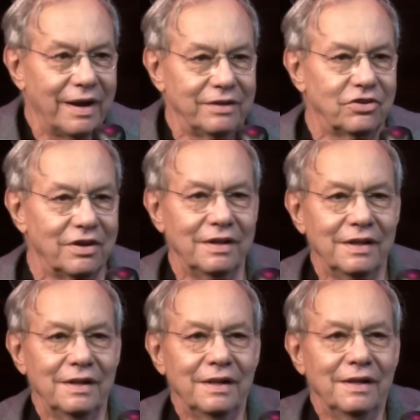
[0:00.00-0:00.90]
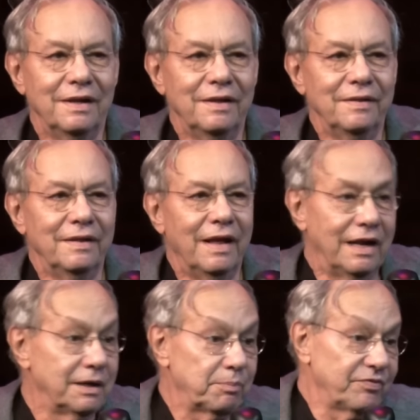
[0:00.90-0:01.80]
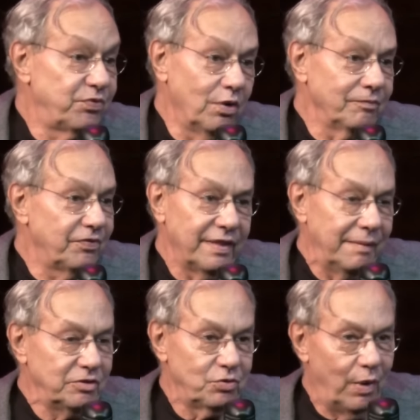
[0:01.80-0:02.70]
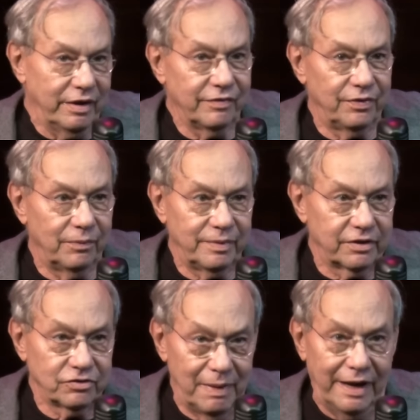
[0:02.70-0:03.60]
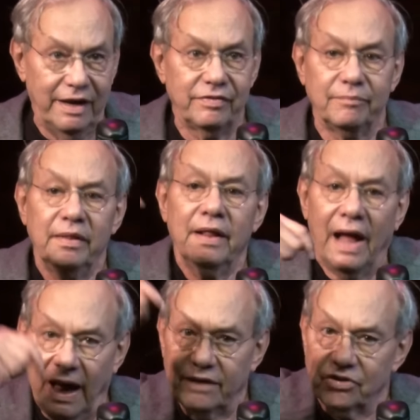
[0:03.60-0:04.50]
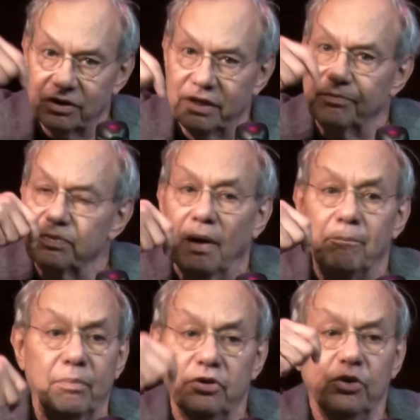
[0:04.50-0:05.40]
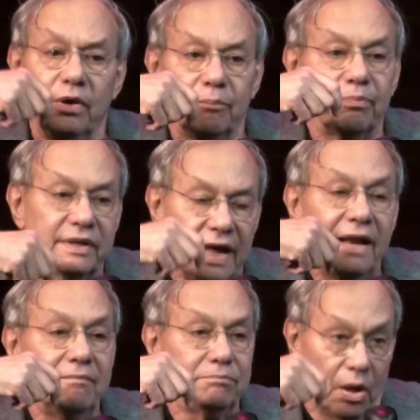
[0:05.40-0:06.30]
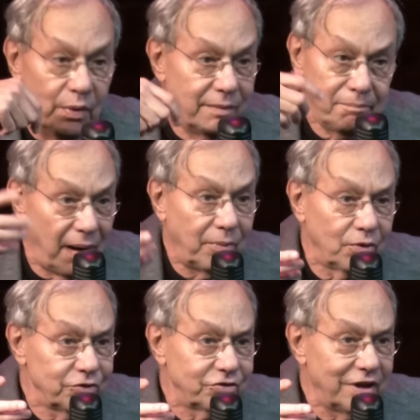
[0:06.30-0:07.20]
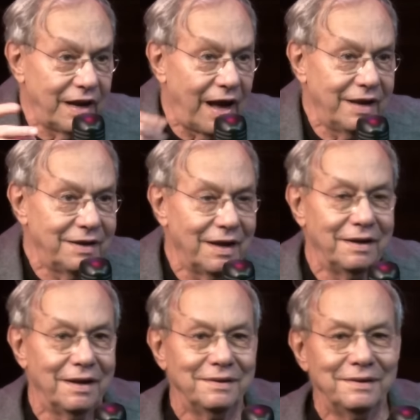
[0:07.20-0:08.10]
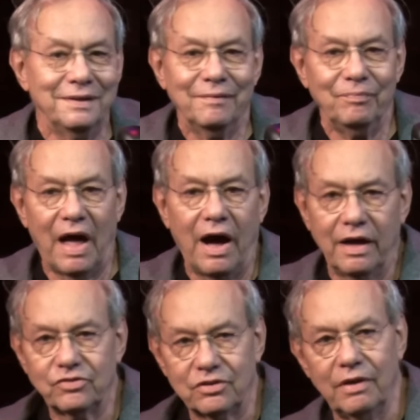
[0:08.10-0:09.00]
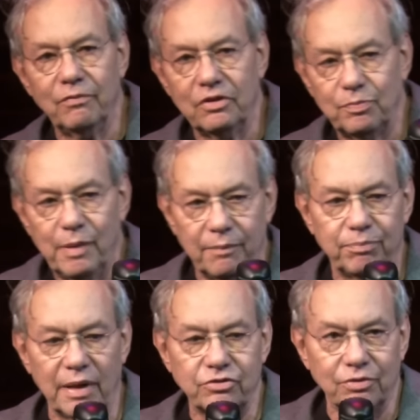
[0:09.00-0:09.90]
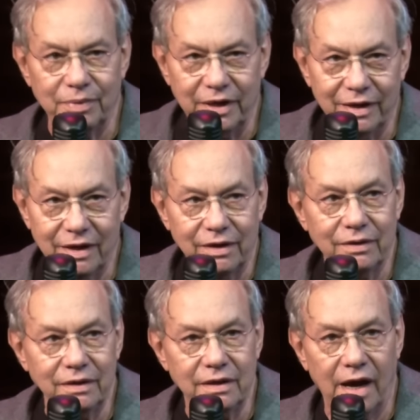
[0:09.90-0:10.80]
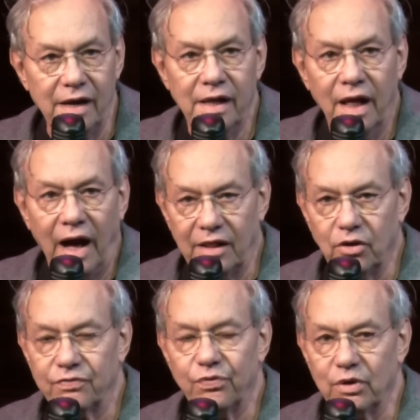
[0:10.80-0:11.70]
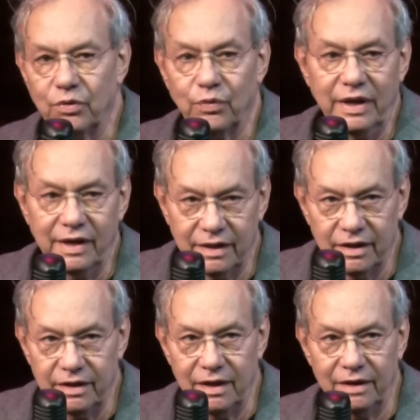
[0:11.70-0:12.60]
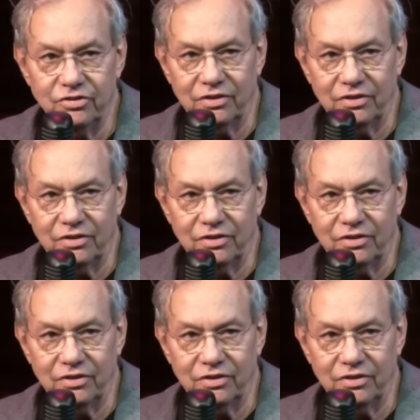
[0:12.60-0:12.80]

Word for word: And to perform for them is wonderful, because many of them actually were doing pretend blowing bubbles tonight. And no, it's been a pleasure being here, and I look forward to reading the.